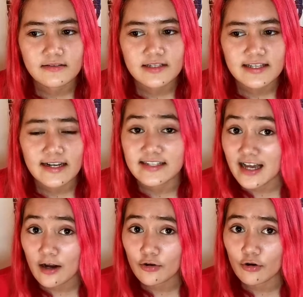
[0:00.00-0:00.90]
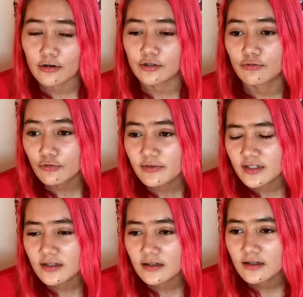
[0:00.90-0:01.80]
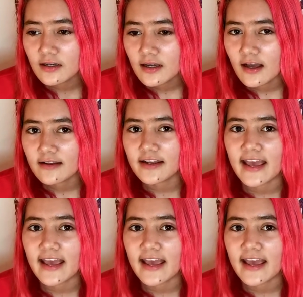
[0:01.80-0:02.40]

inside a town called Whoville, and then he